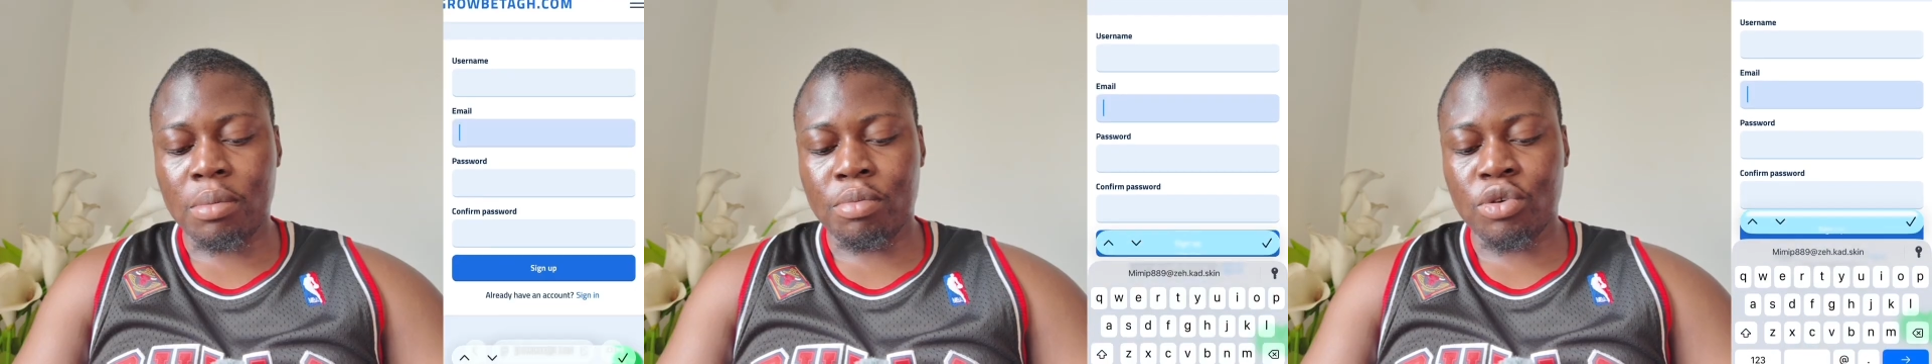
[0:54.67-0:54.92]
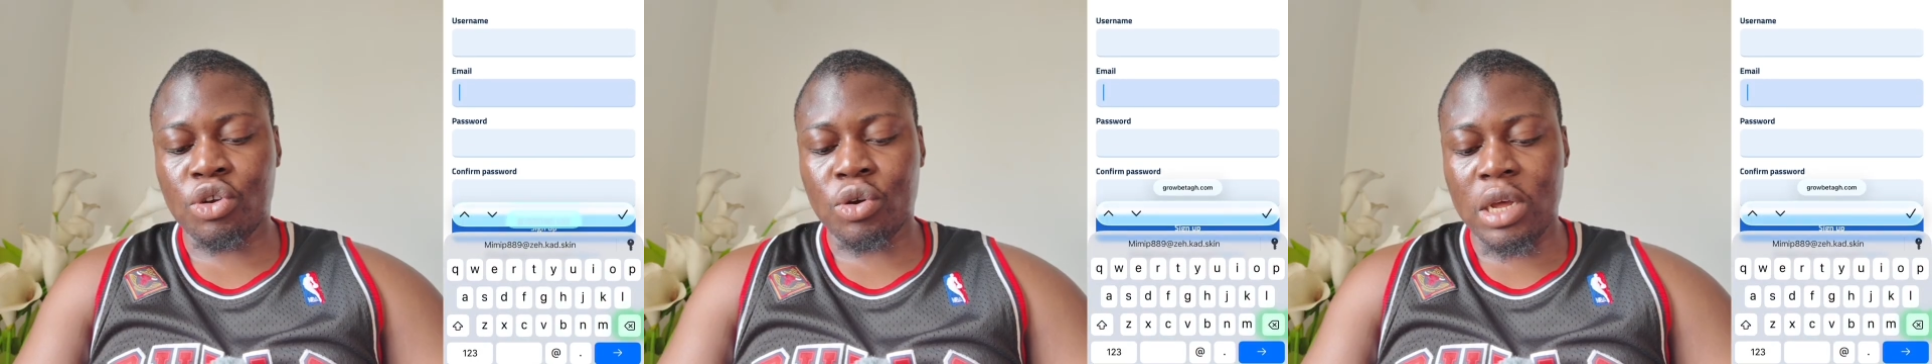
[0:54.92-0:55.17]

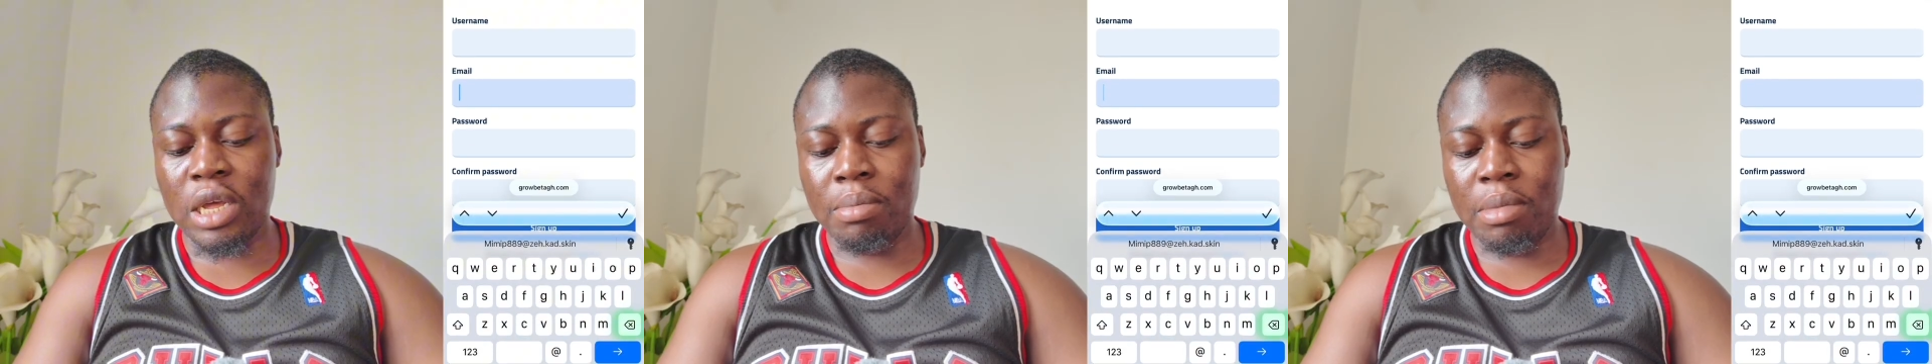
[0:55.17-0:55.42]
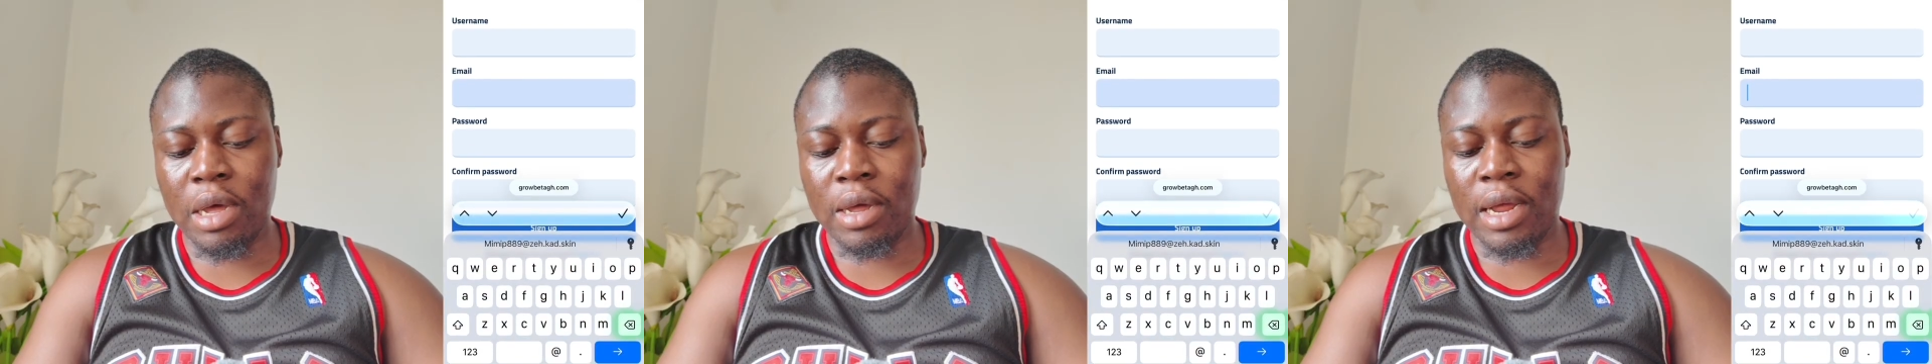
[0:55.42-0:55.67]
put your
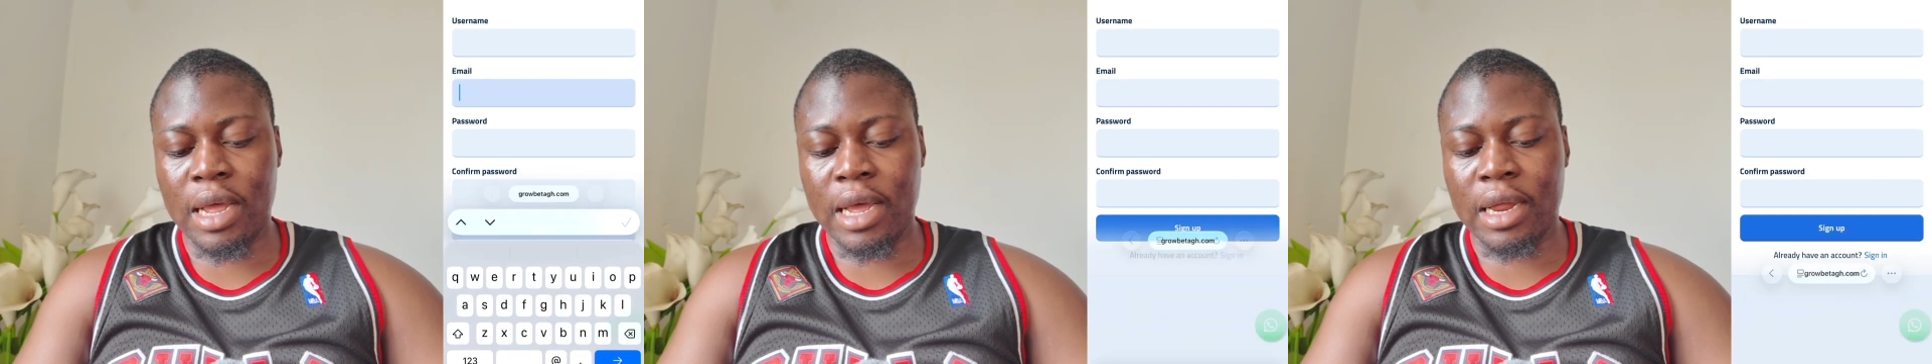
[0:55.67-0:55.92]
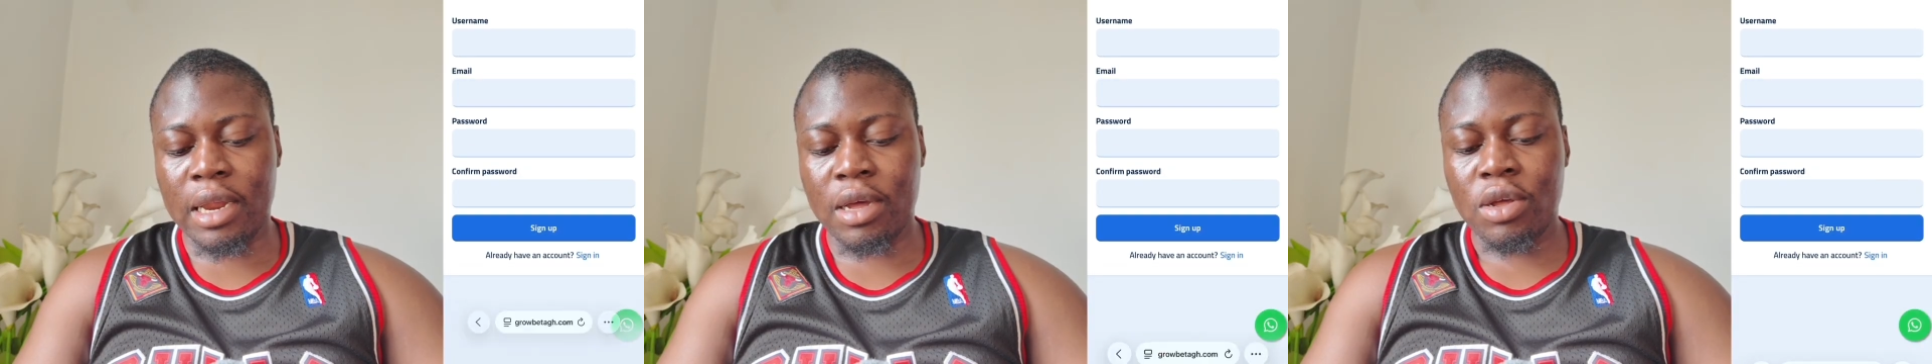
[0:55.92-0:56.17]
email,
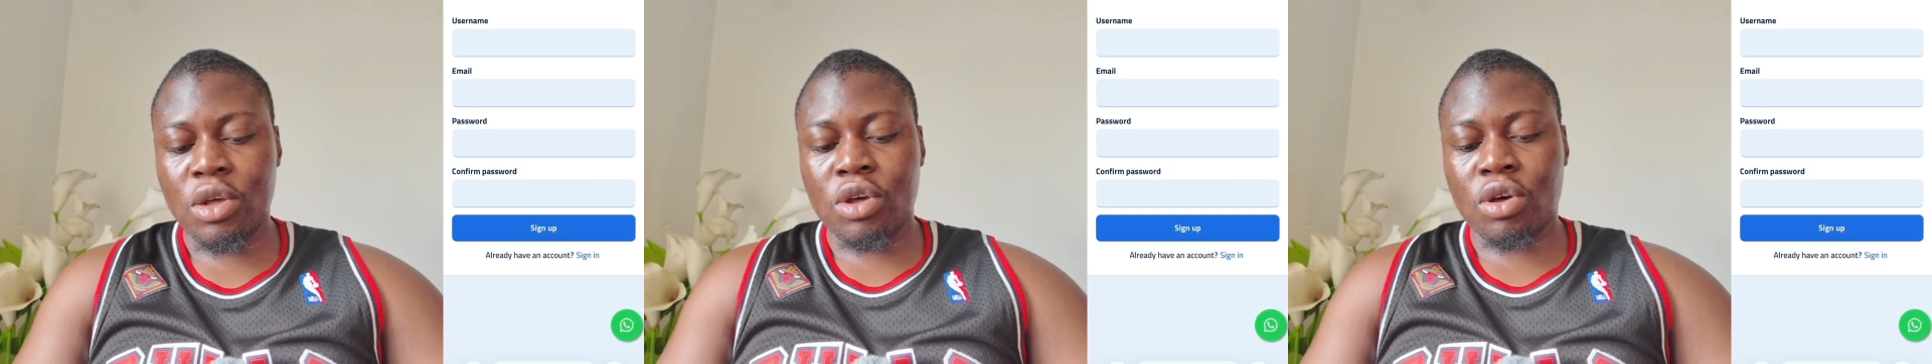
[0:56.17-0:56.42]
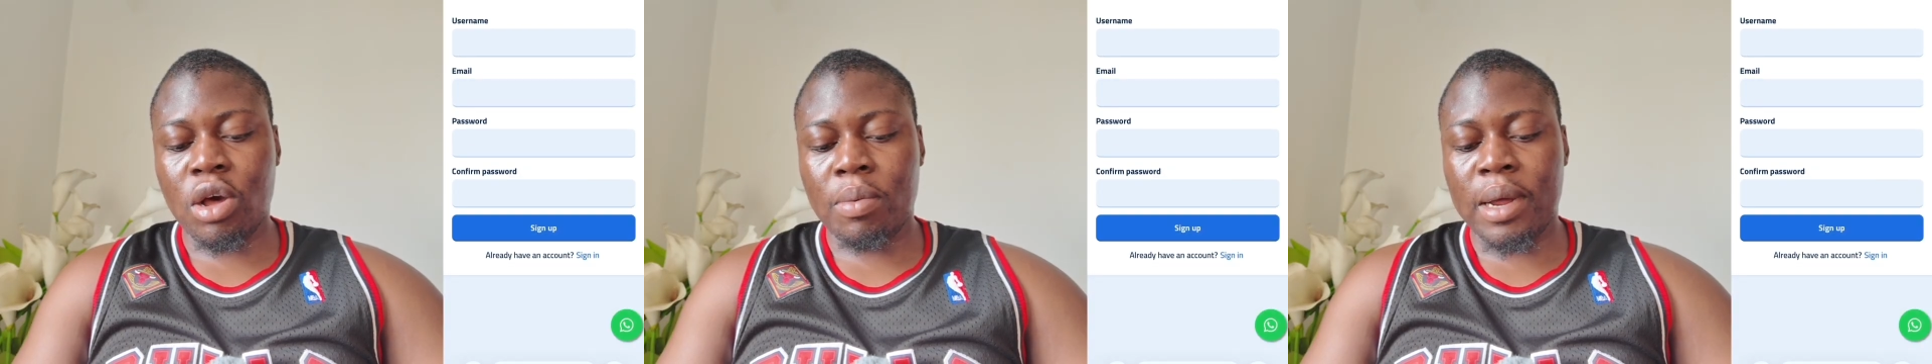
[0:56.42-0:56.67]
and
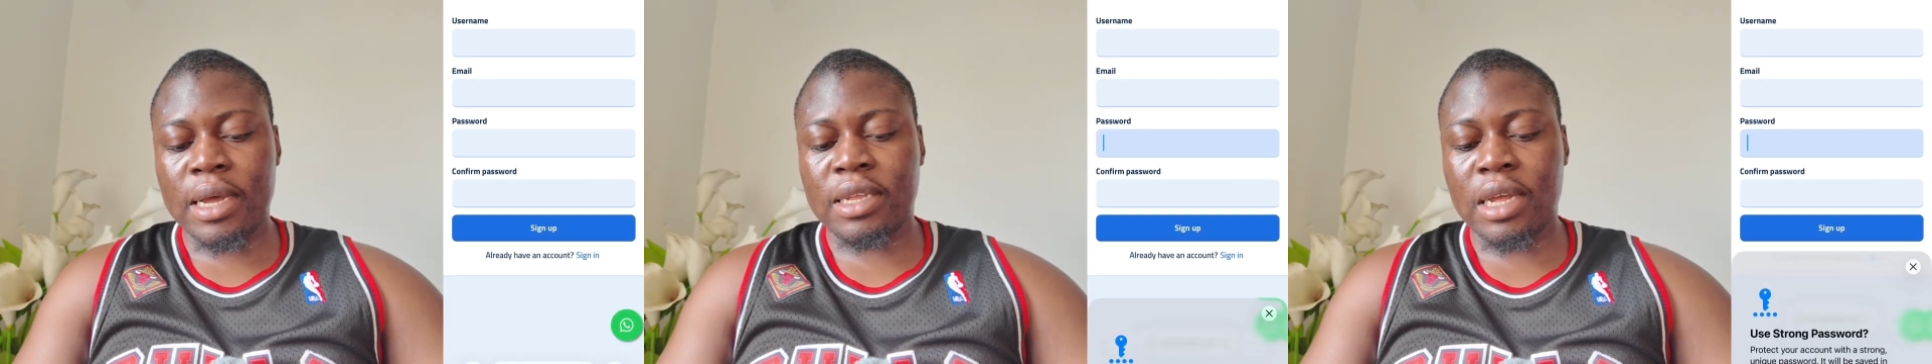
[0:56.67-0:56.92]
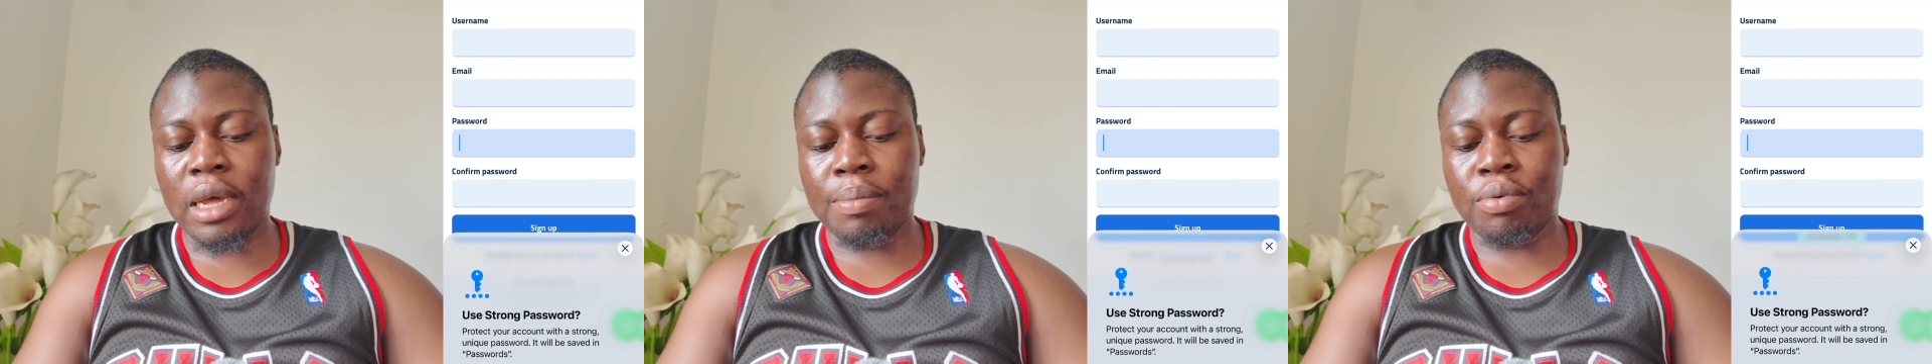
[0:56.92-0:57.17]
come right
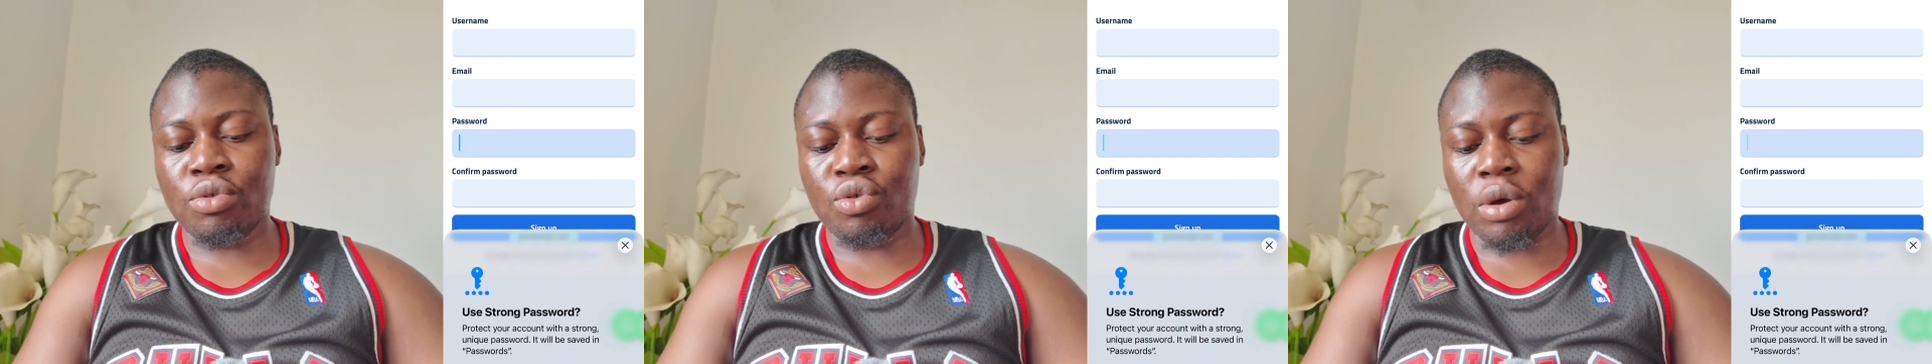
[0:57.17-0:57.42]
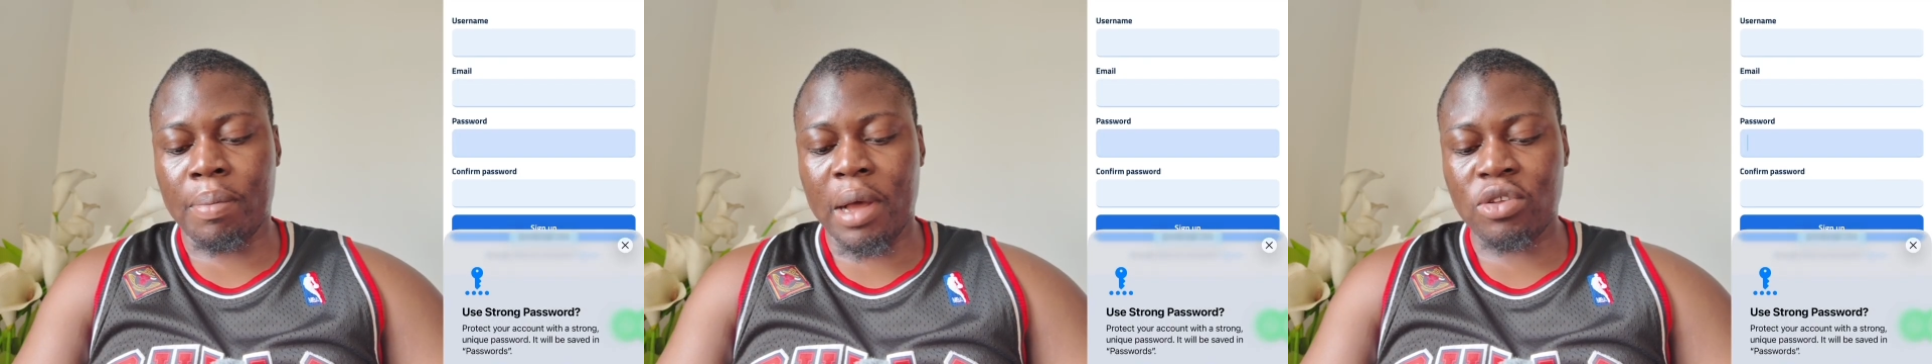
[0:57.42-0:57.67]
here, put
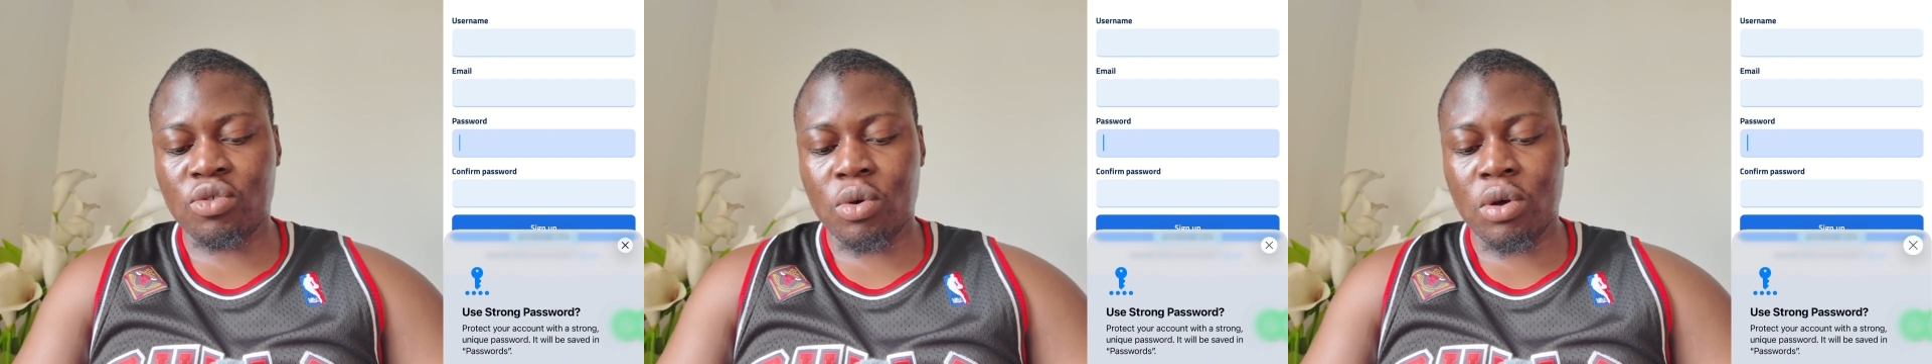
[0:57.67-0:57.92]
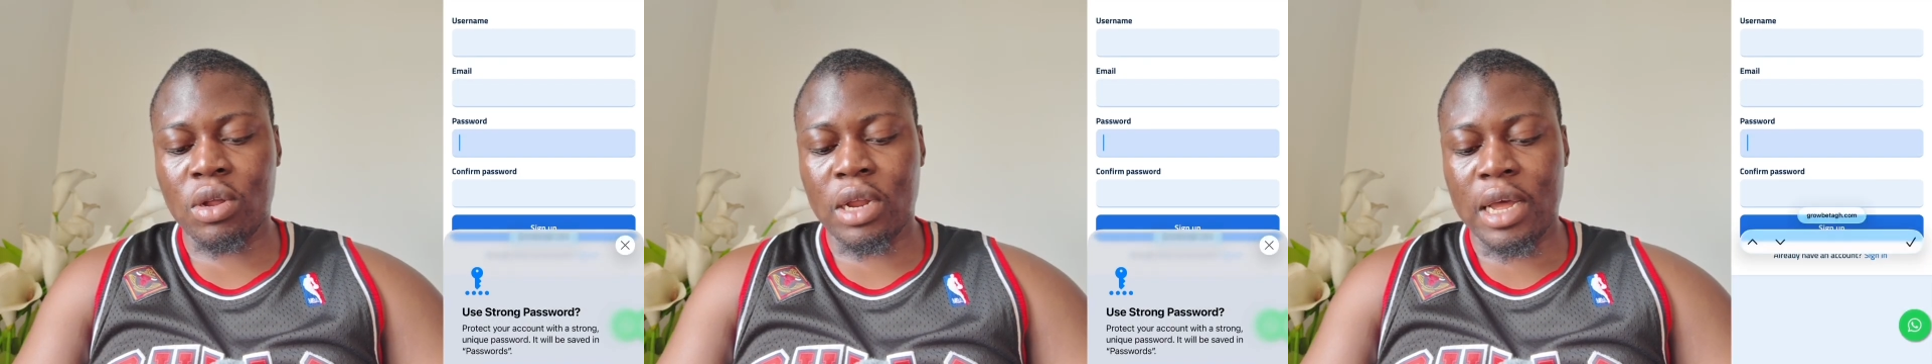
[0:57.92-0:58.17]
your
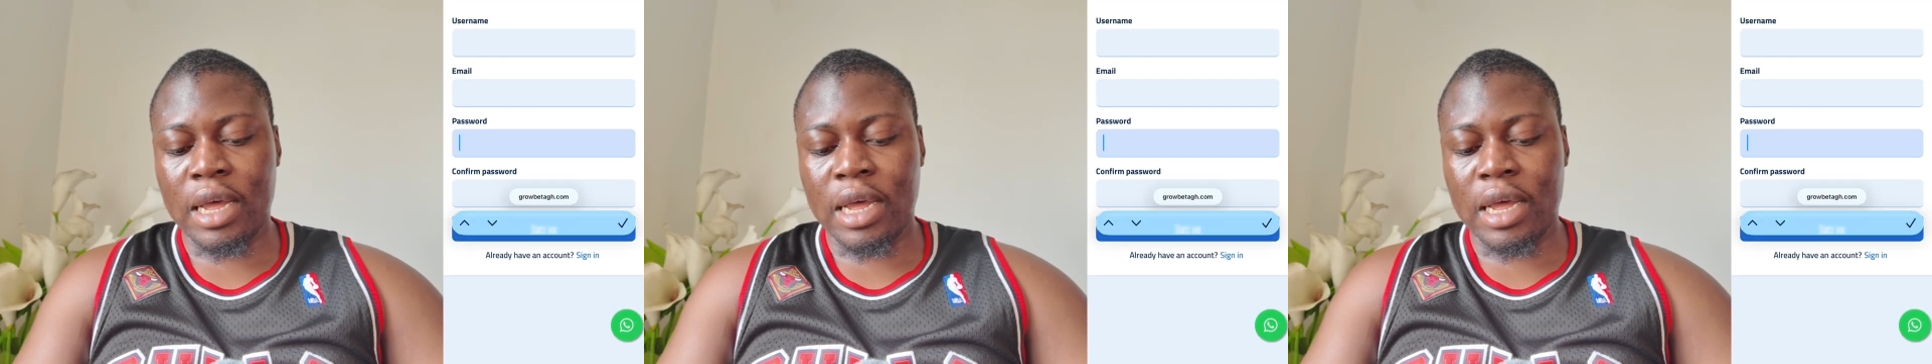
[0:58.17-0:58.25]
password,